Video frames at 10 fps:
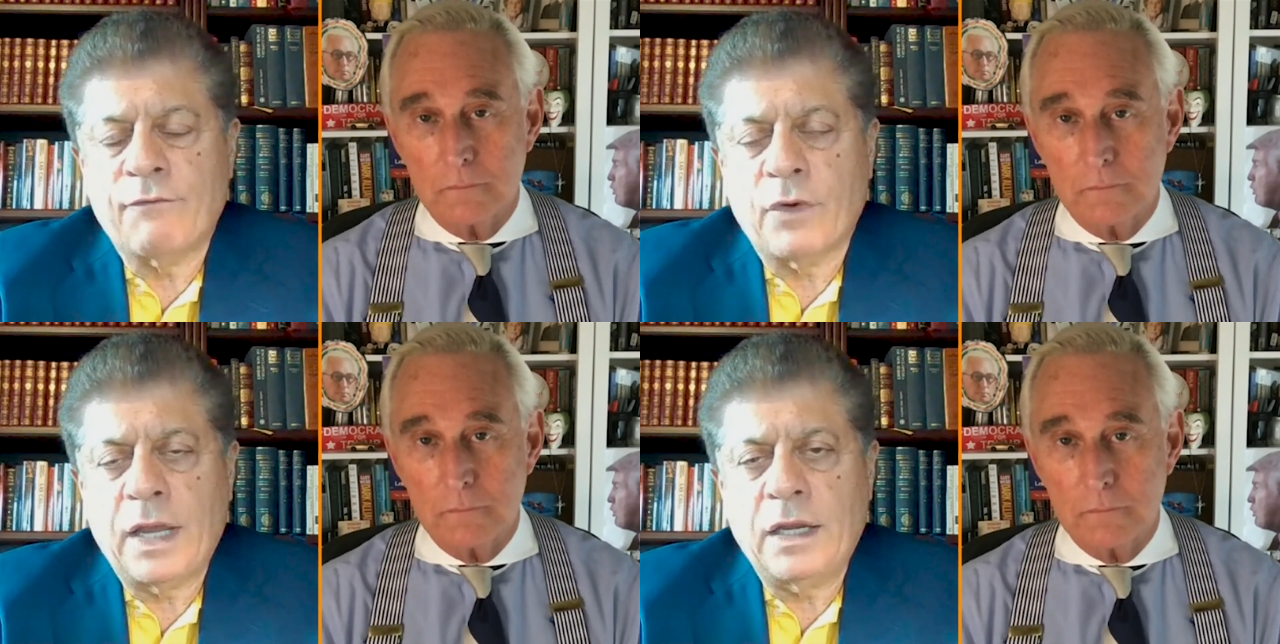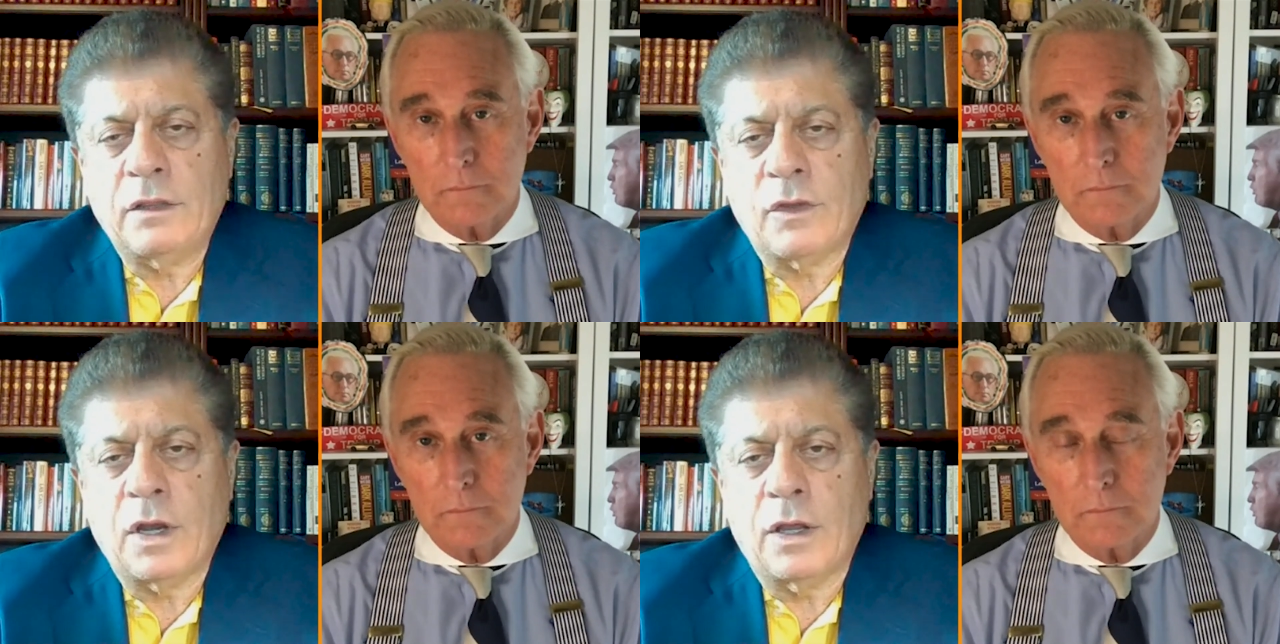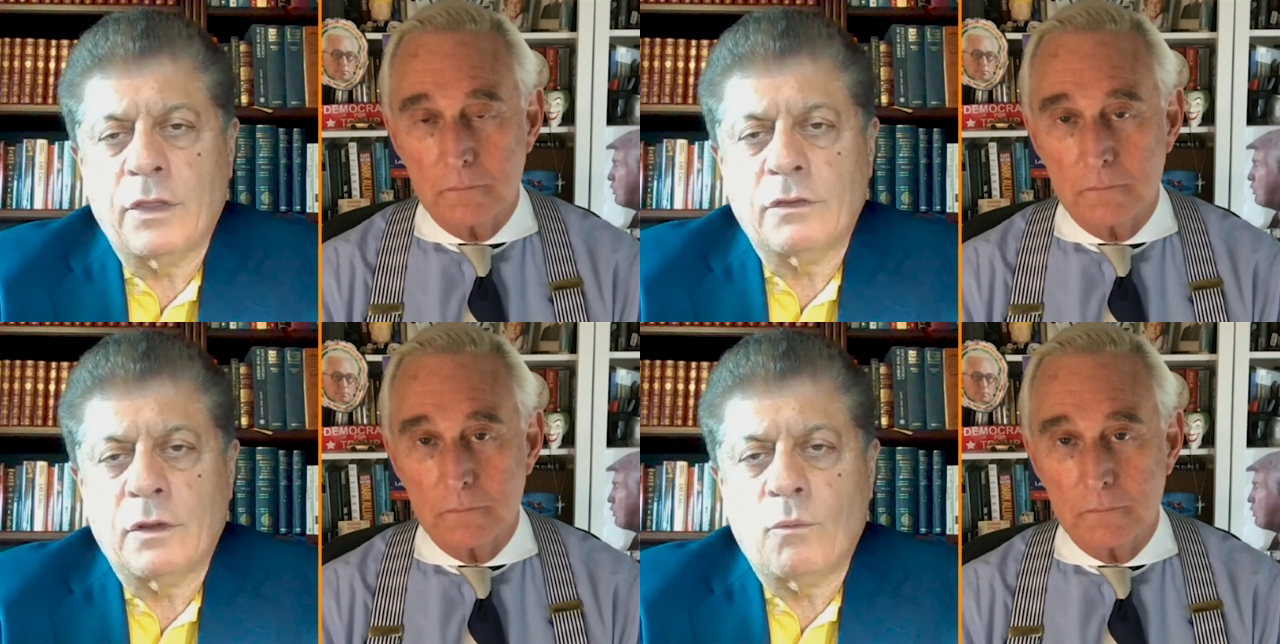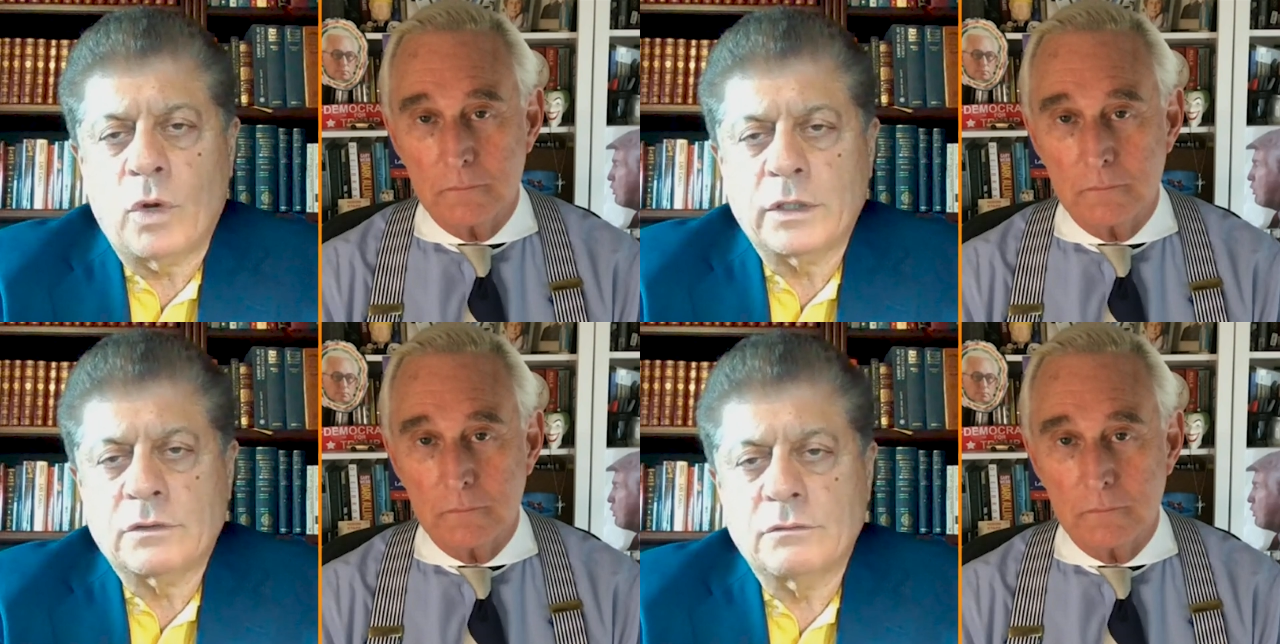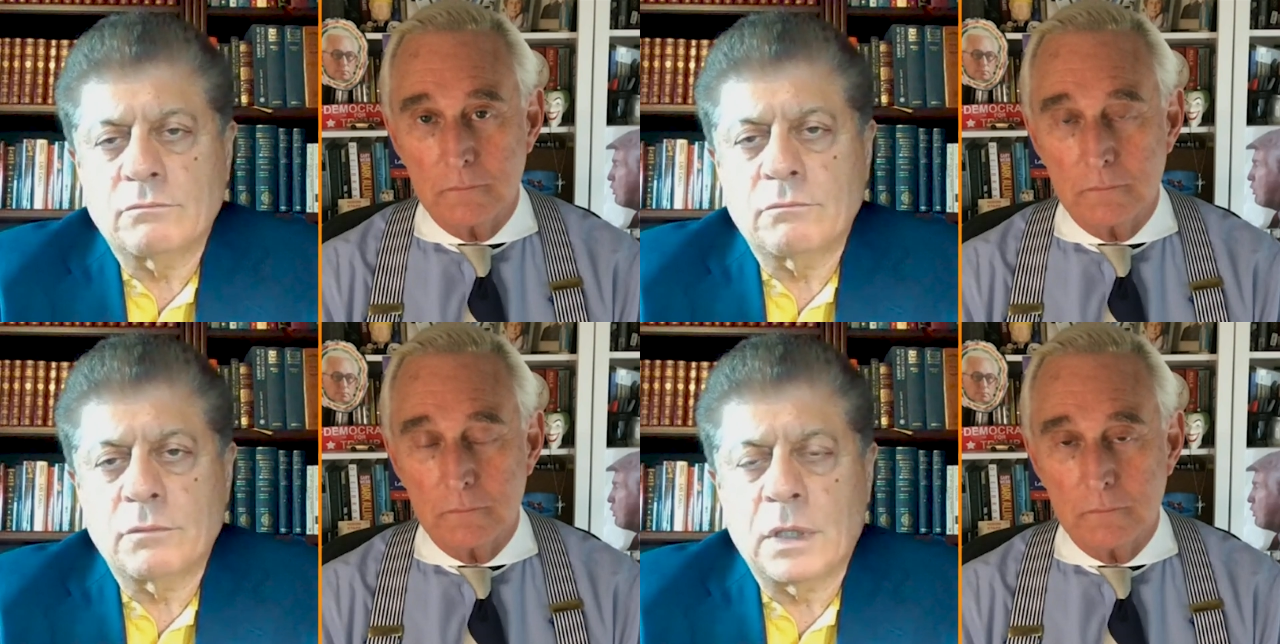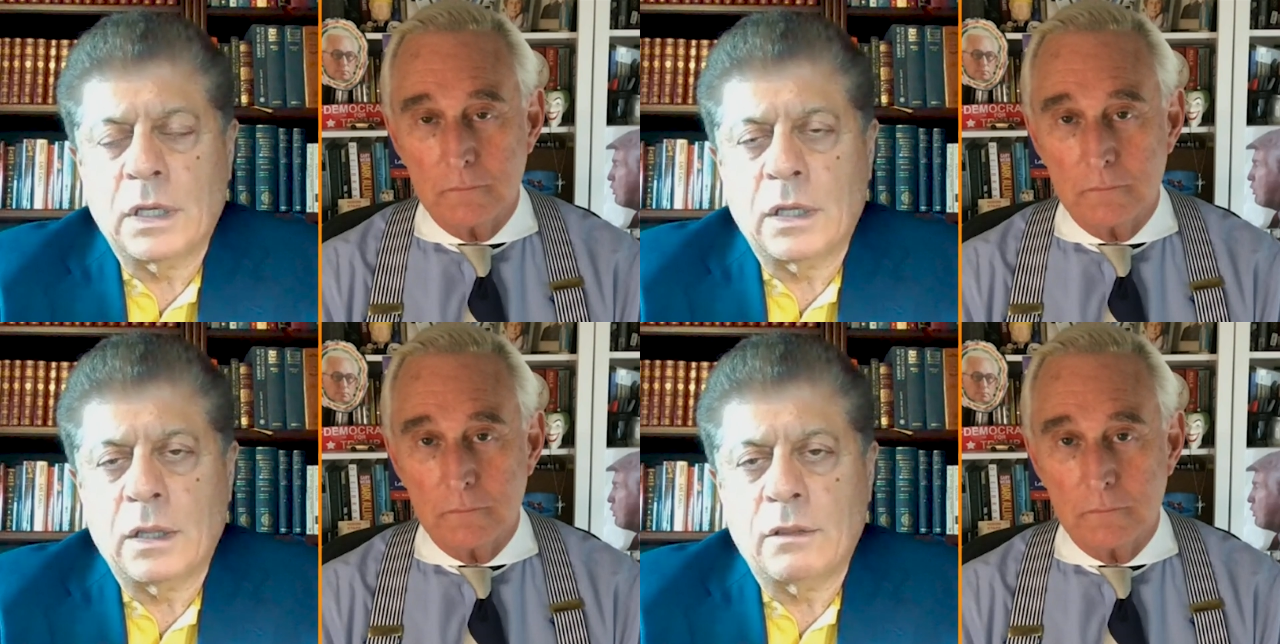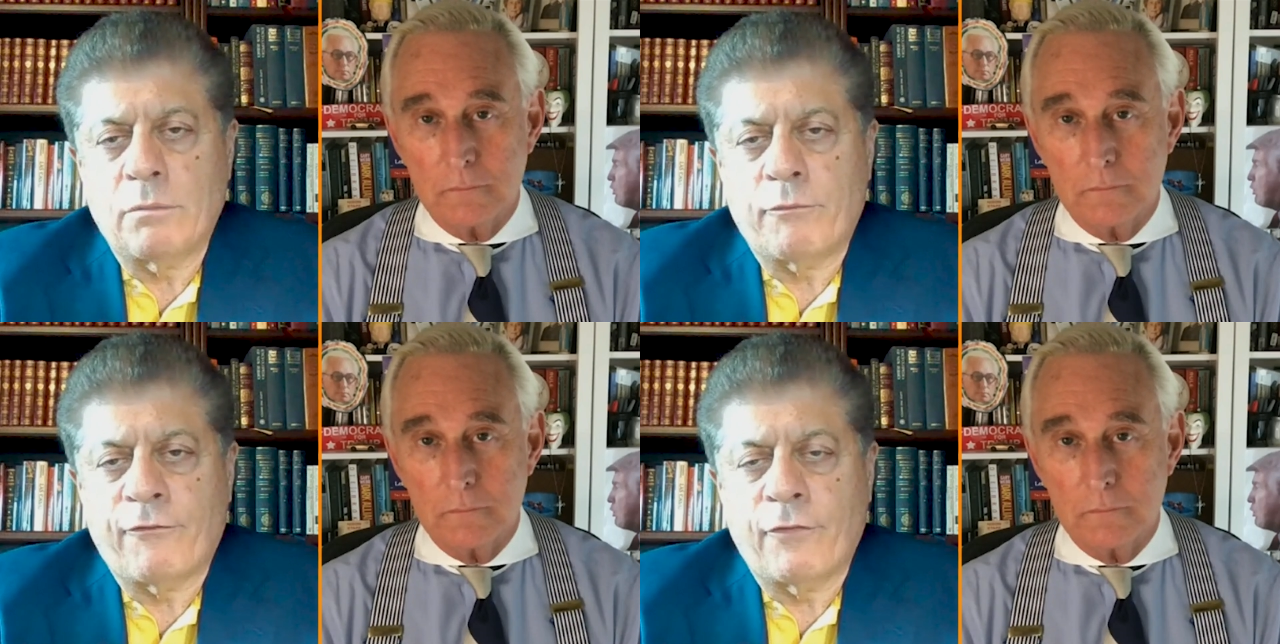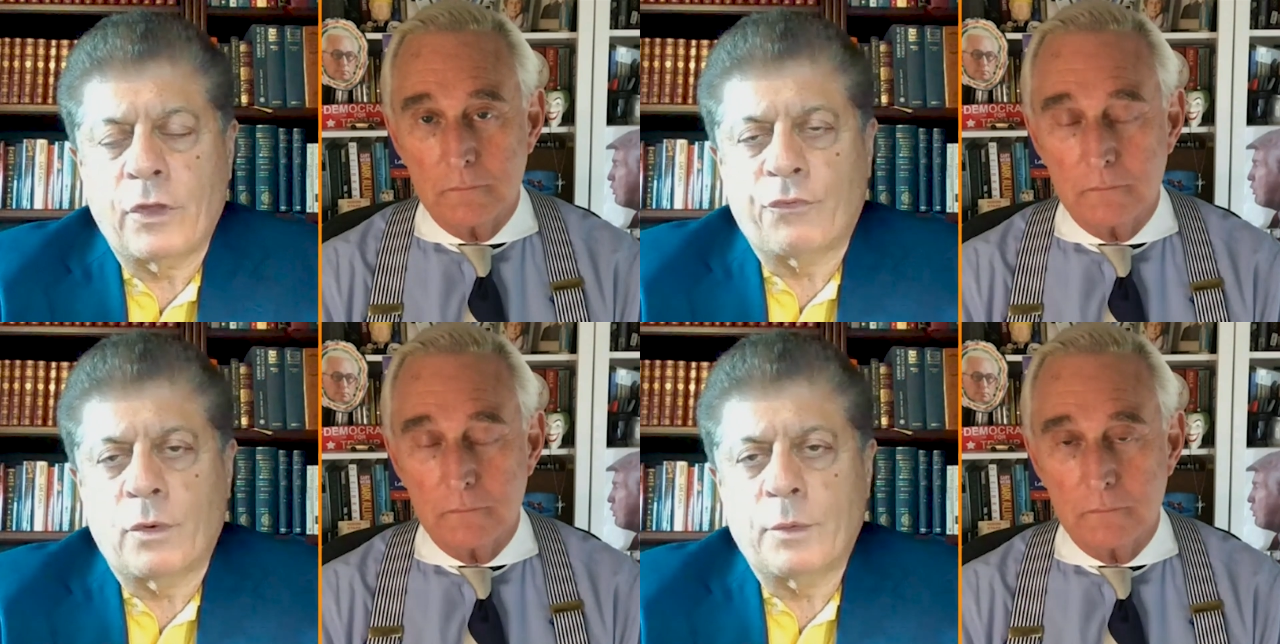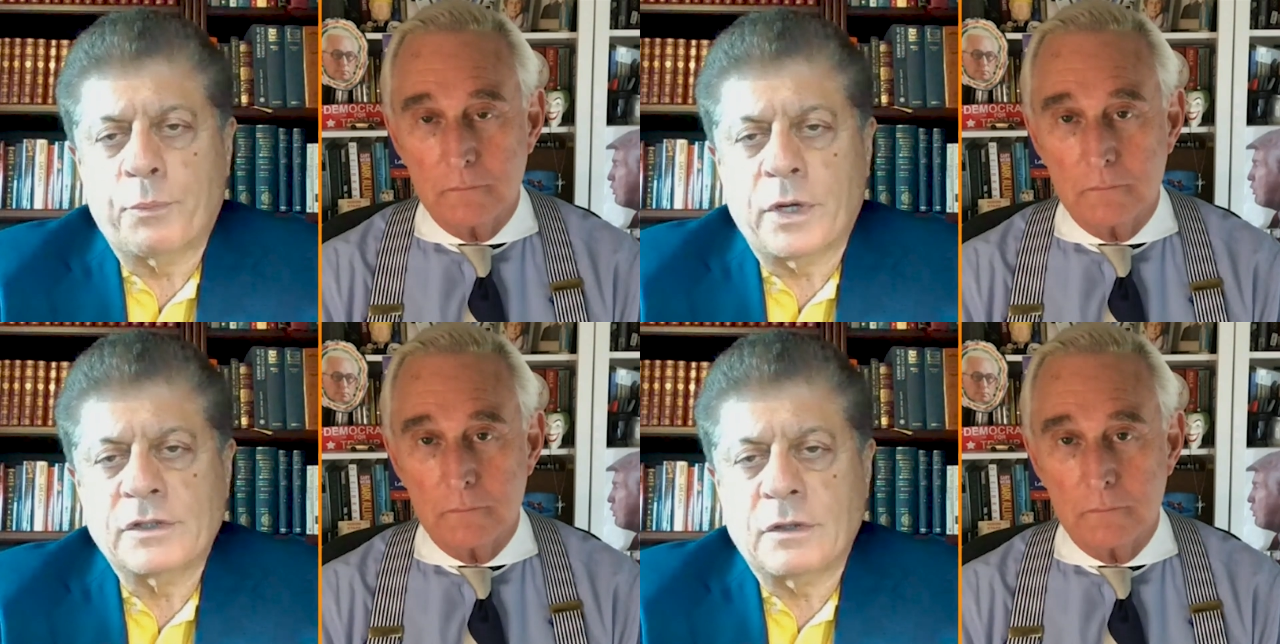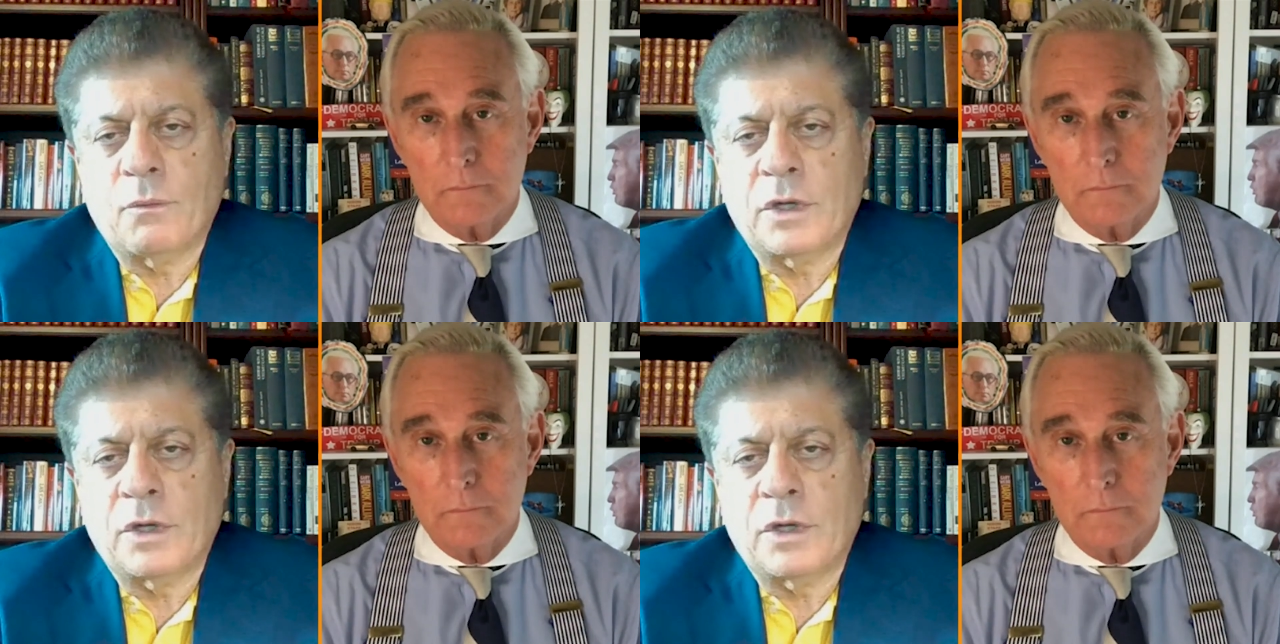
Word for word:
Speaker 1: for anything other than what uh, the former president